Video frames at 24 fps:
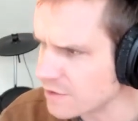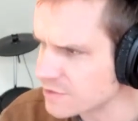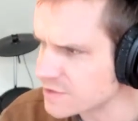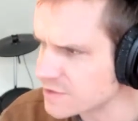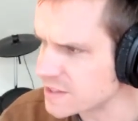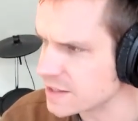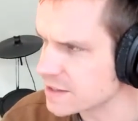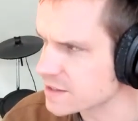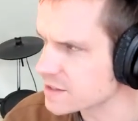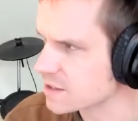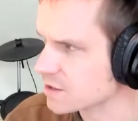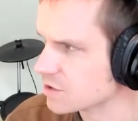
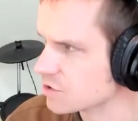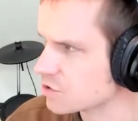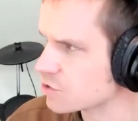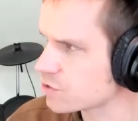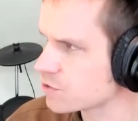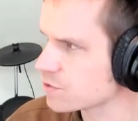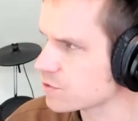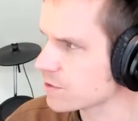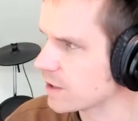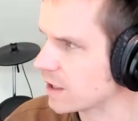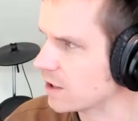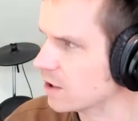seen this in
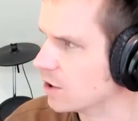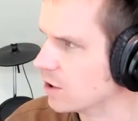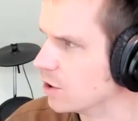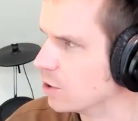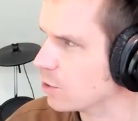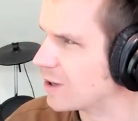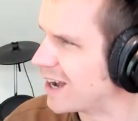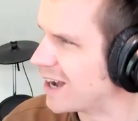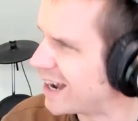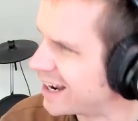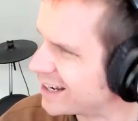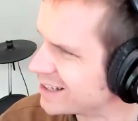Trello
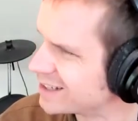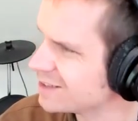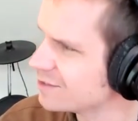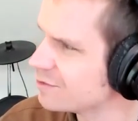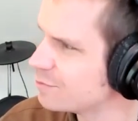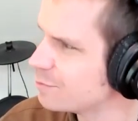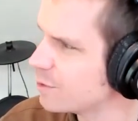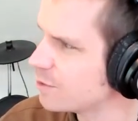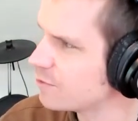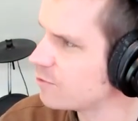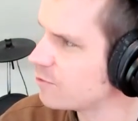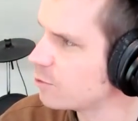kind of
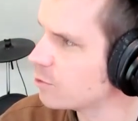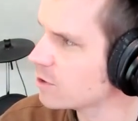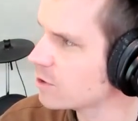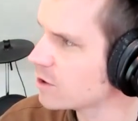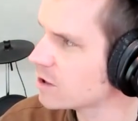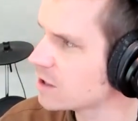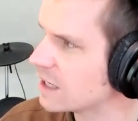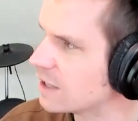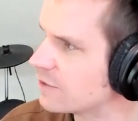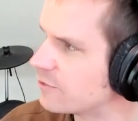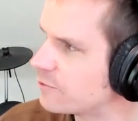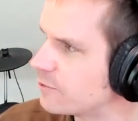
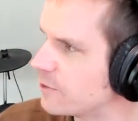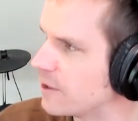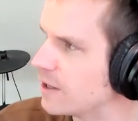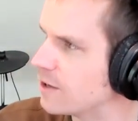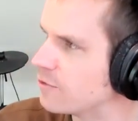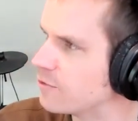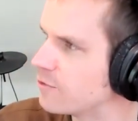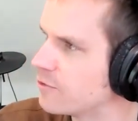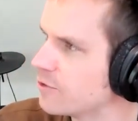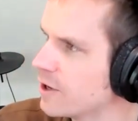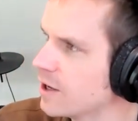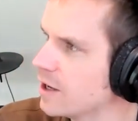before.
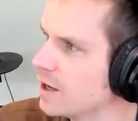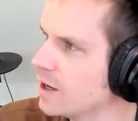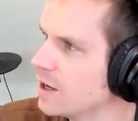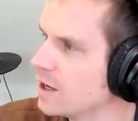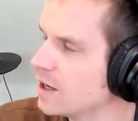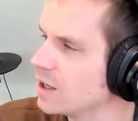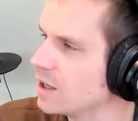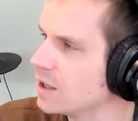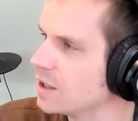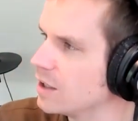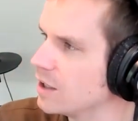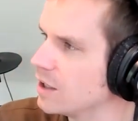
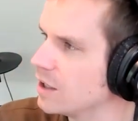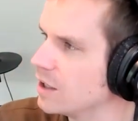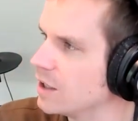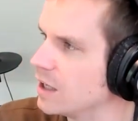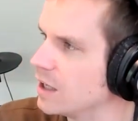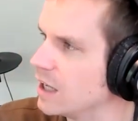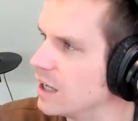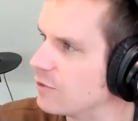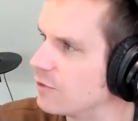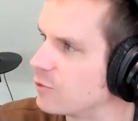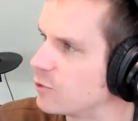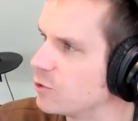
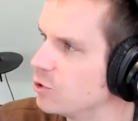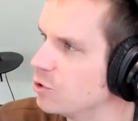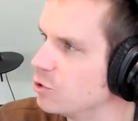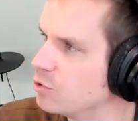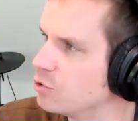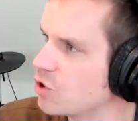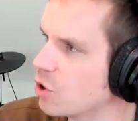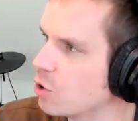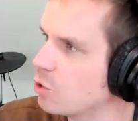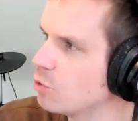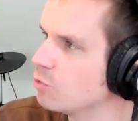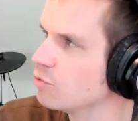If you
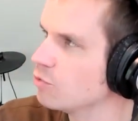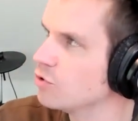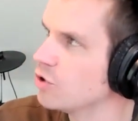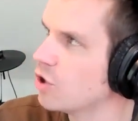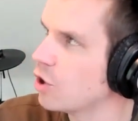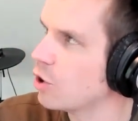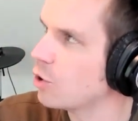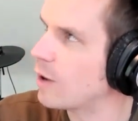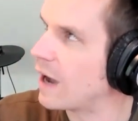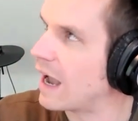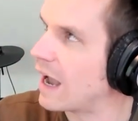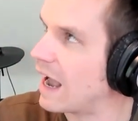don't
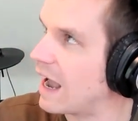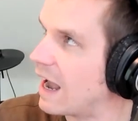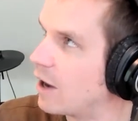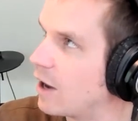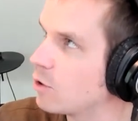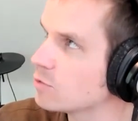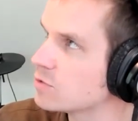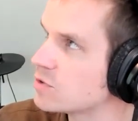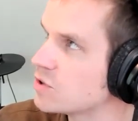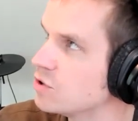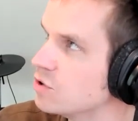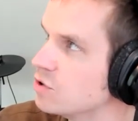know
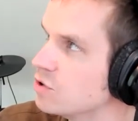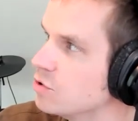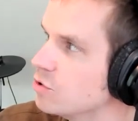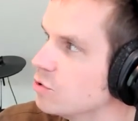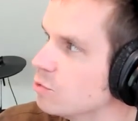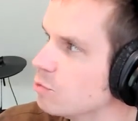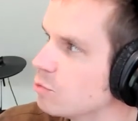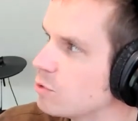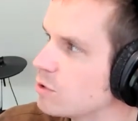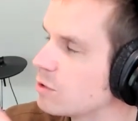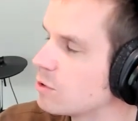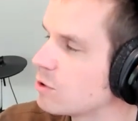how to
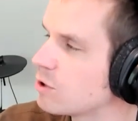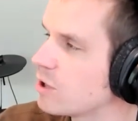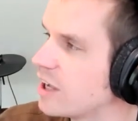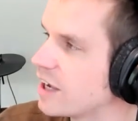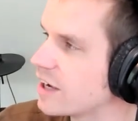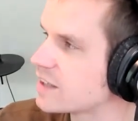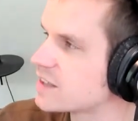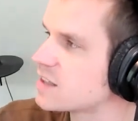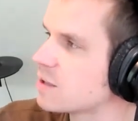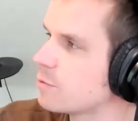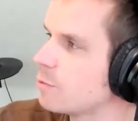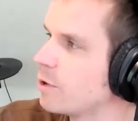kick
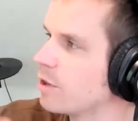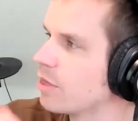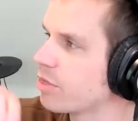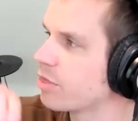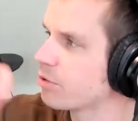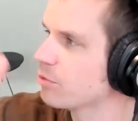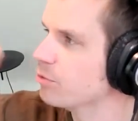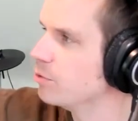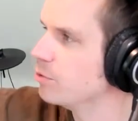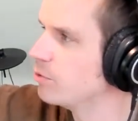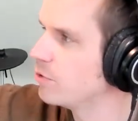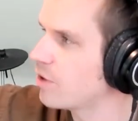someone
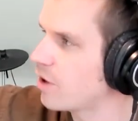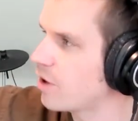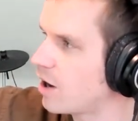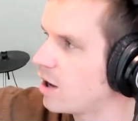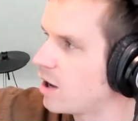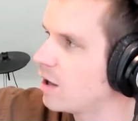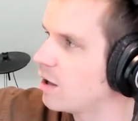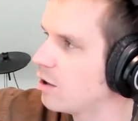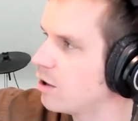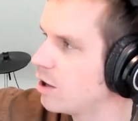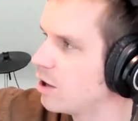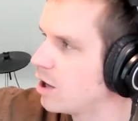through the
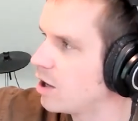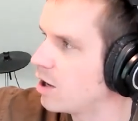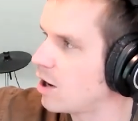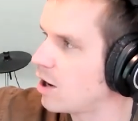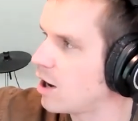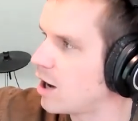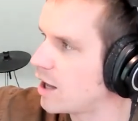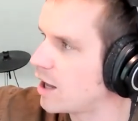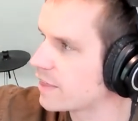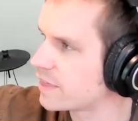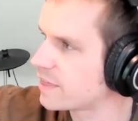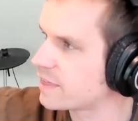
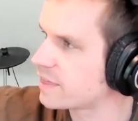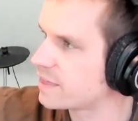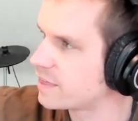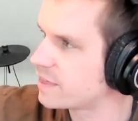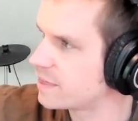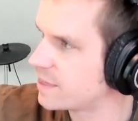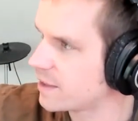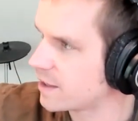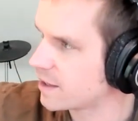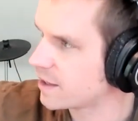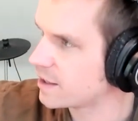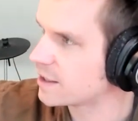
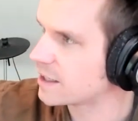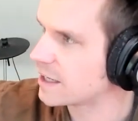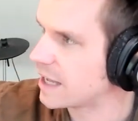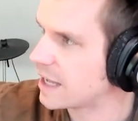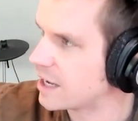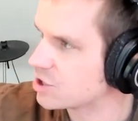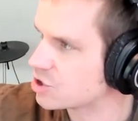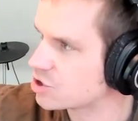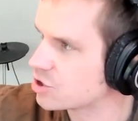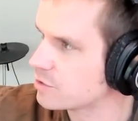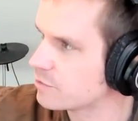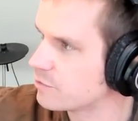
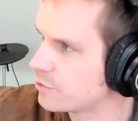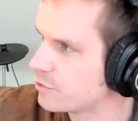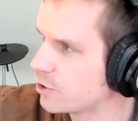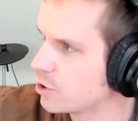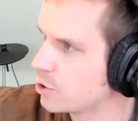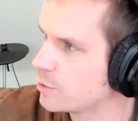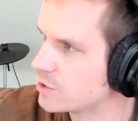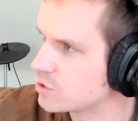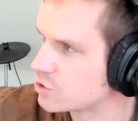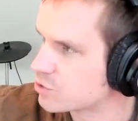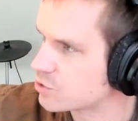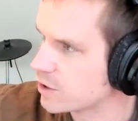authentication flow
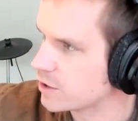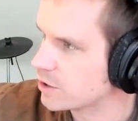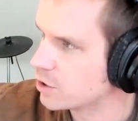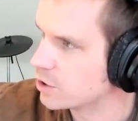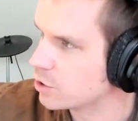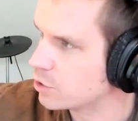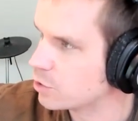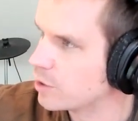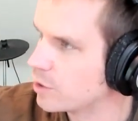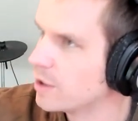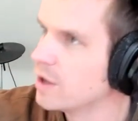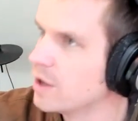in
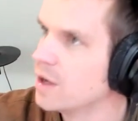Trello,